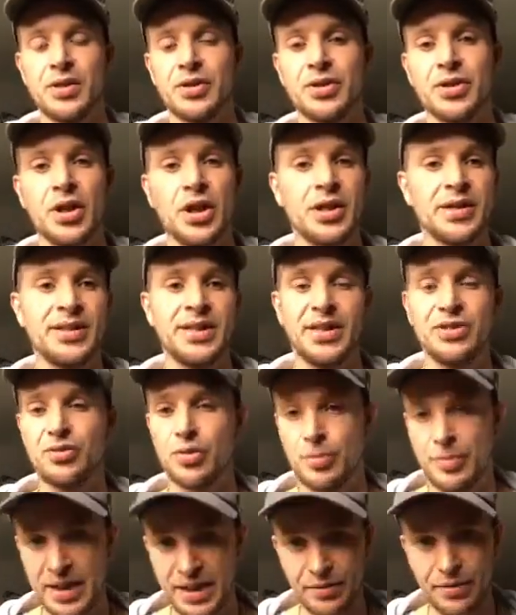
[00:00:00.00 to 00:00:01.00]
starseeds
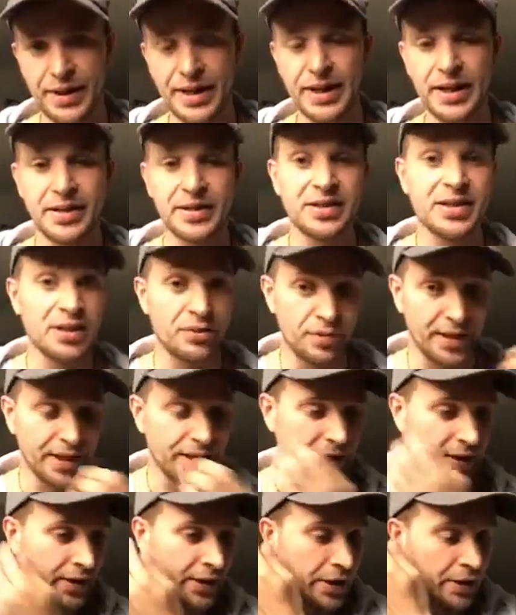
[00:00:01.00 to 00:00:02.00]
from Lyria,
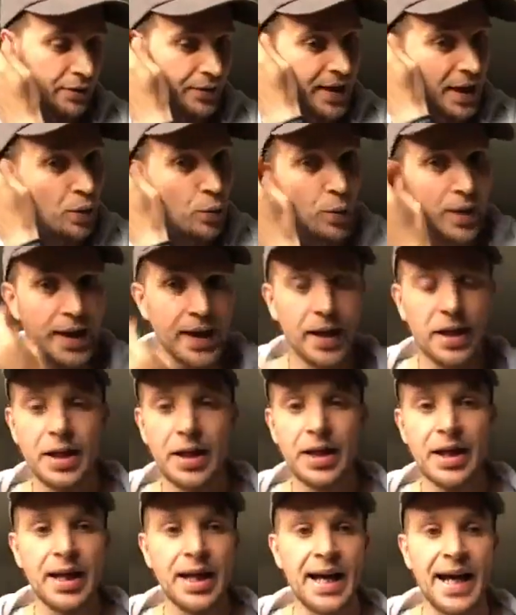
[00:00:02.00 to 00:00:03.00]
Syria, you know, that we're
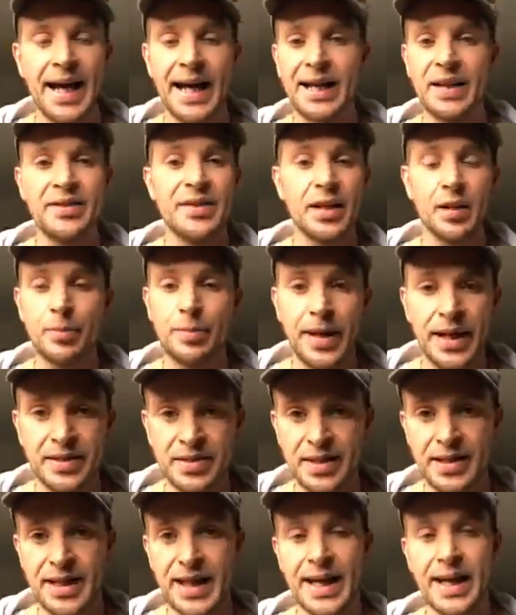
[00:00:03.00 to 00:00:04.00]
anything
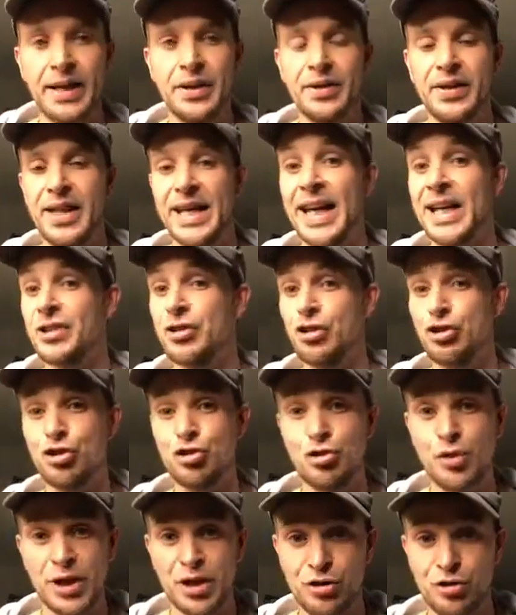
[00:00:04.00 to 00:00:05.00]
better than the
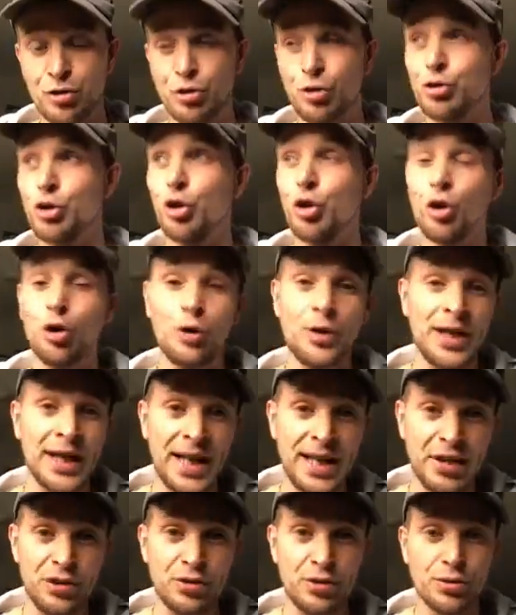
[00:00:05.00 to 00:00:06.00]
extraterrestrials or
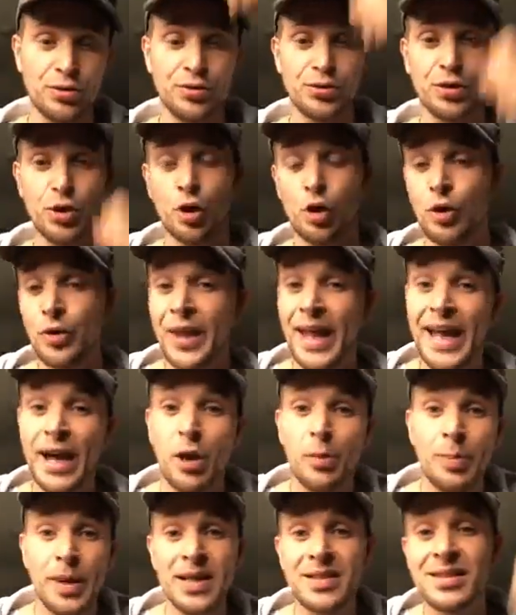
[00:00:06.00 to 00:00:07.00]
the angels, or they
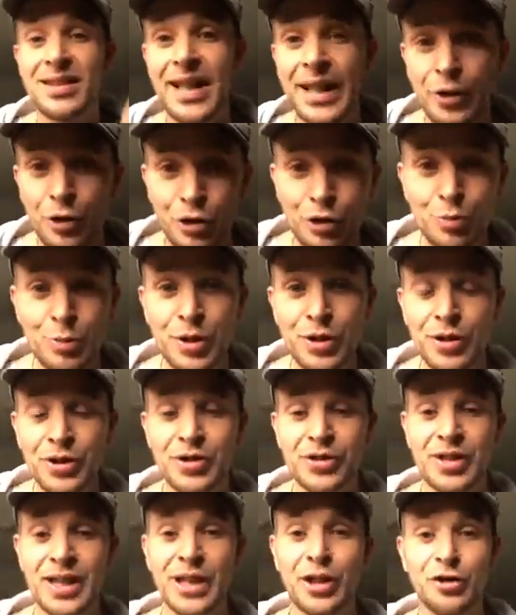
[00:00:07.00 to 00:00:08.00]
are better than us,
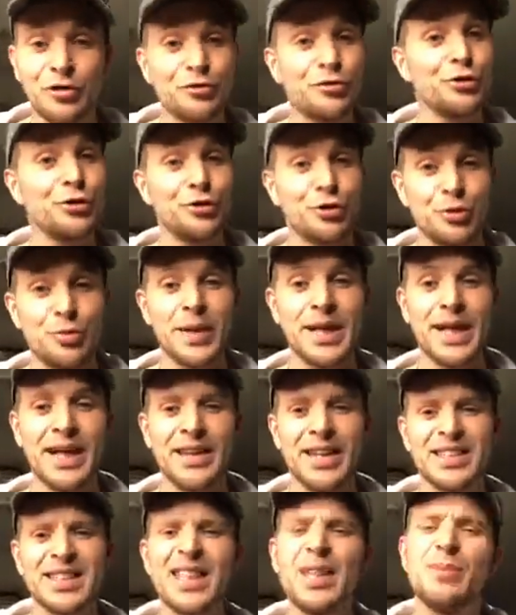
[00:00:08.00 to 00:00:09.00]
because it come through to me,
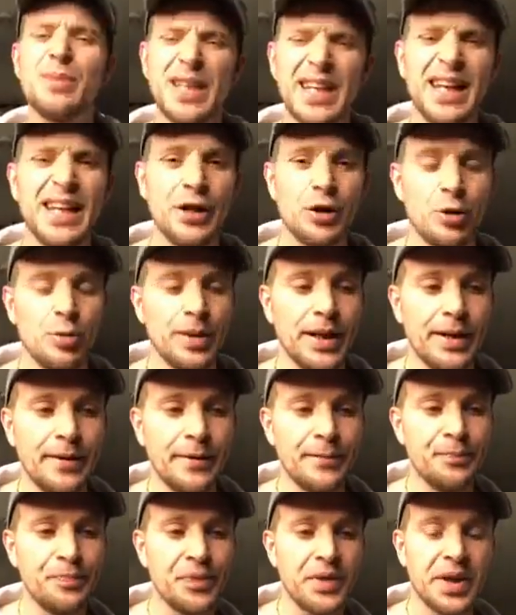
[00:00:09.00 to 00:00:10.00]
and this hit me a little bit.